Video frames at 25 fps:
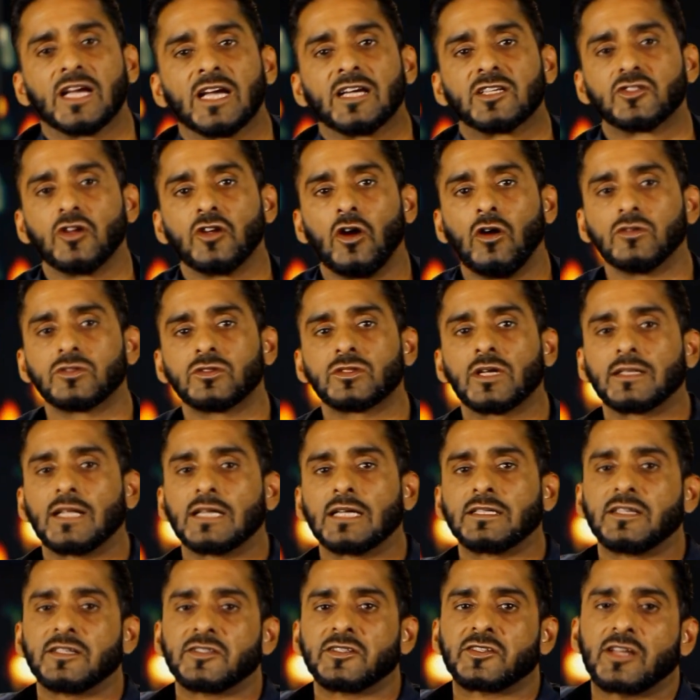of sex dolls,
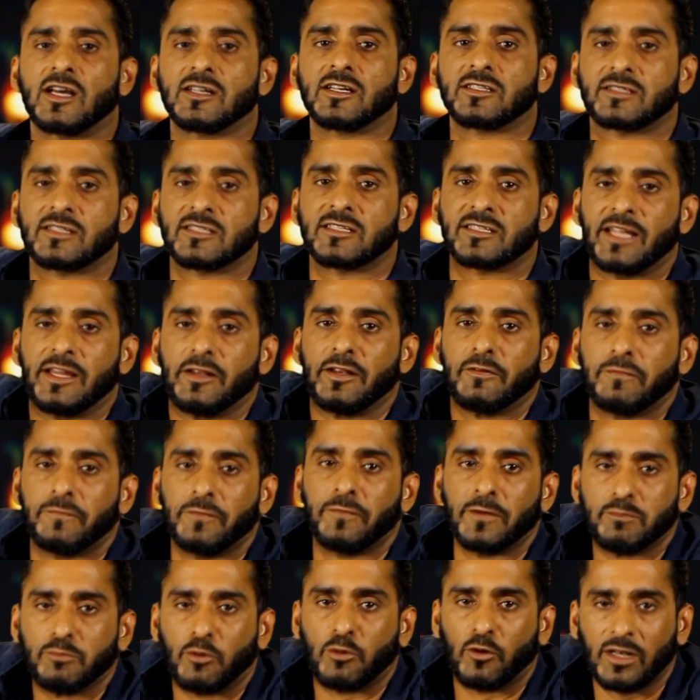I'd like to discuss the state
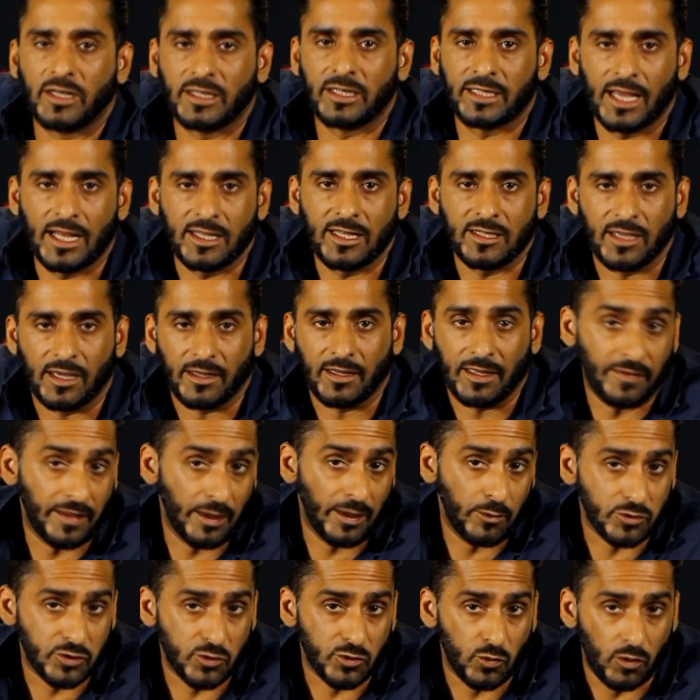of football in Kenya,
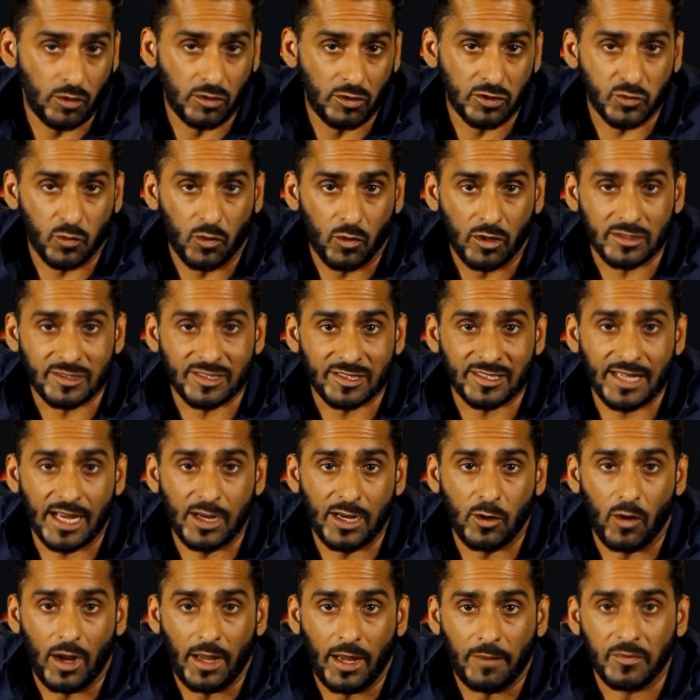and that was the world's
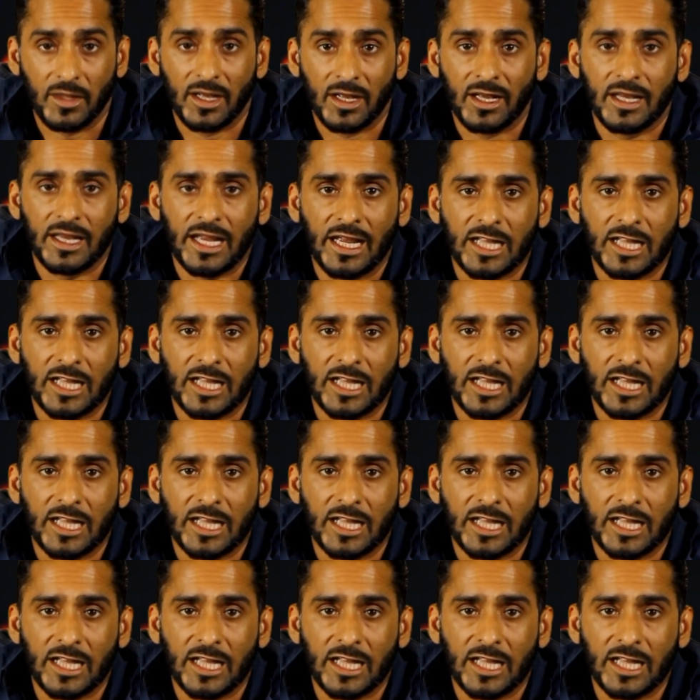worst segue.